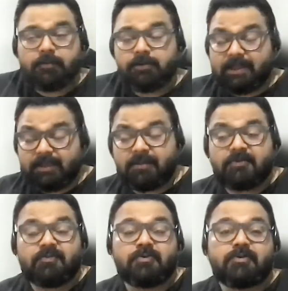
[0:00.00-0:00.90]
Taking a
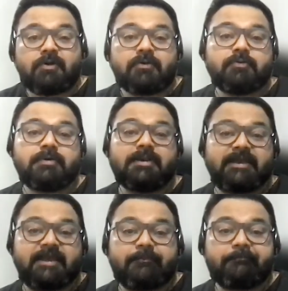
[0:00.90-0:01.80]
note on Google
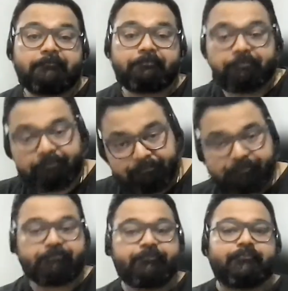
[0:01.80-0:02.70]
Keep,
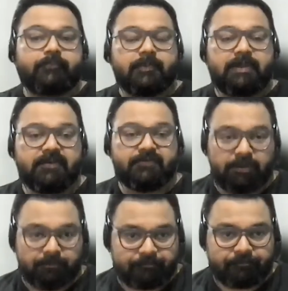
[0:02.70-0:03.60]

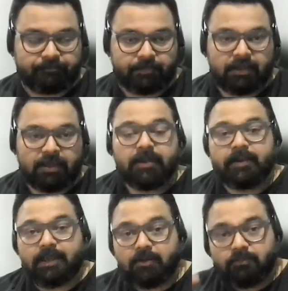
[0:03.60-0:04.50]
easy.
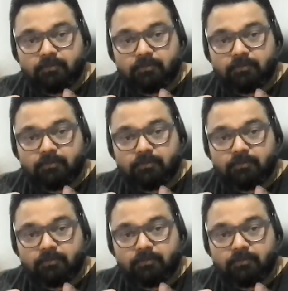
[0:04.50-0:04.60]
Now